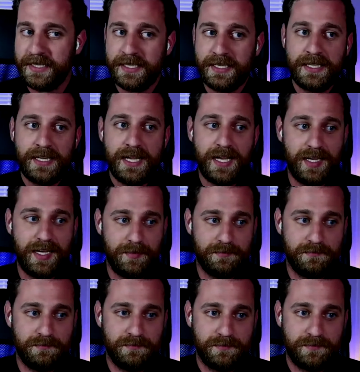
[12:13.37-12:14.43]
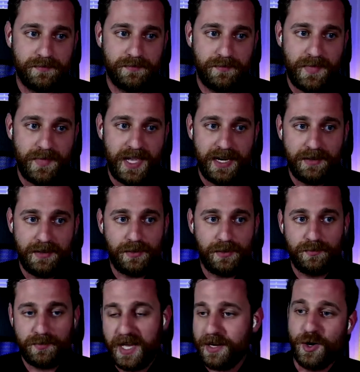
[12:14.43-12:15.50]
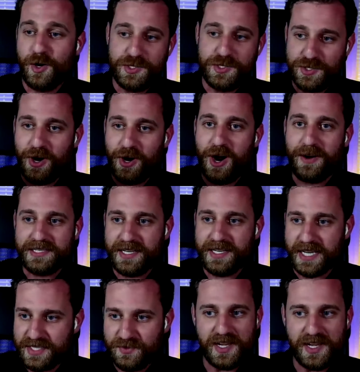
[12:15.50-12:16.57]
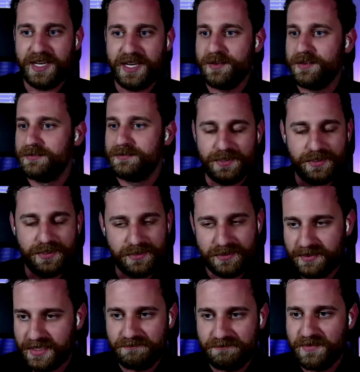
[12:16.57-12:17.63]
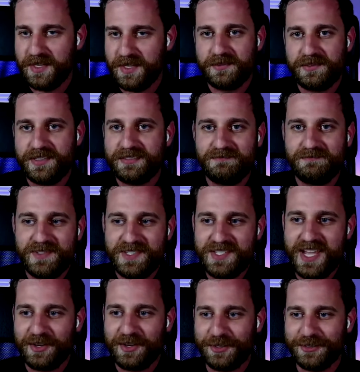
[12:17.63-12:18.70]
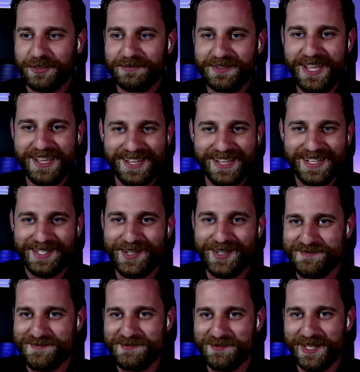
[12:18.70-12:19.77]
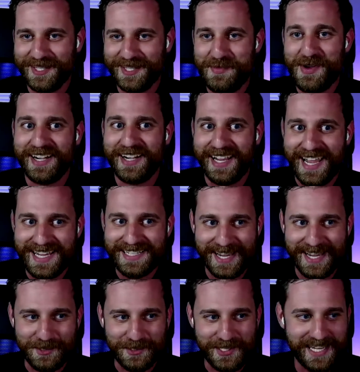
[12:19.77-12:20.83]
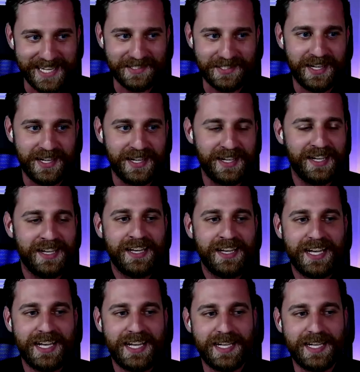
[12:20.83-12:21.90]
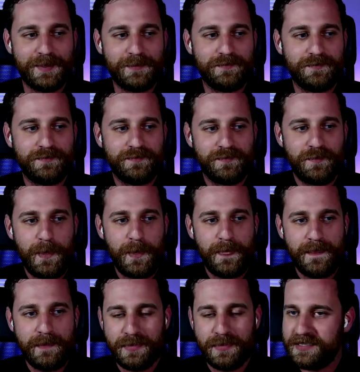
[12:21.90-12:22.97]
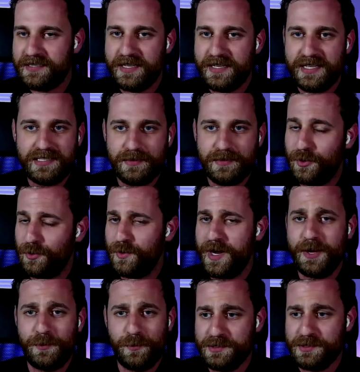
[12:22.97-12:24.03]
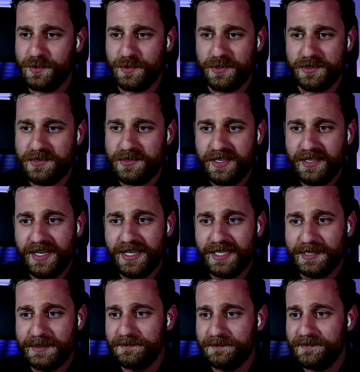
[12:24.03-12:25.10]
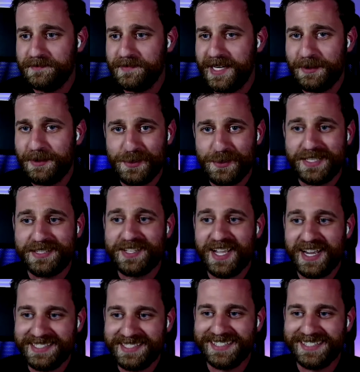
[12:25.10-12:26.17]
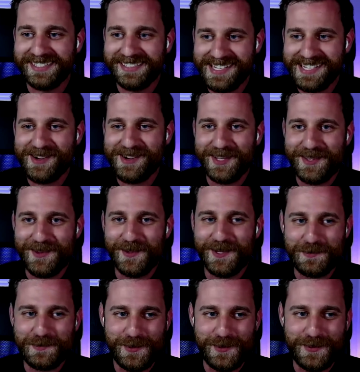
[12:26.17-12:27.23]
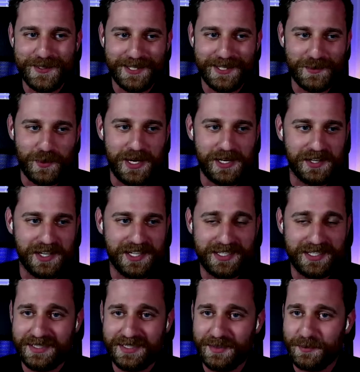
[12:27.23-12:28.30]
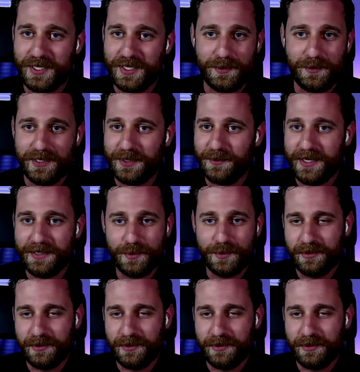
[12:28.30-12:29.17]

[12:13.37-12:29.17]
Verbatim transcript: And it'll kind of host your RSS feed, which is the technical term of what the podcast actually is. But it's a great resource. And I was excited to hear that you guys were using it as well, because it is a really, really great tool.